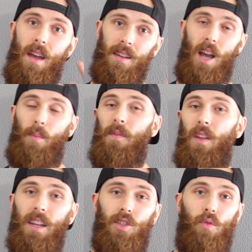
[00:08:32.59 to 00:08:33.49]
to help
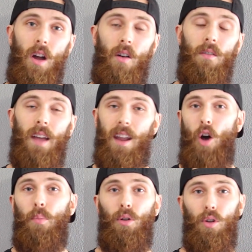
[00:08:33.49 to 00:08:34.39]
affiliates grow and
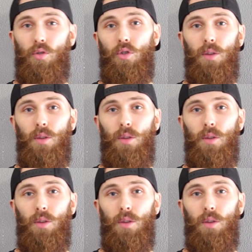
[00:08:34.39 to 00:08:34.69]
help our local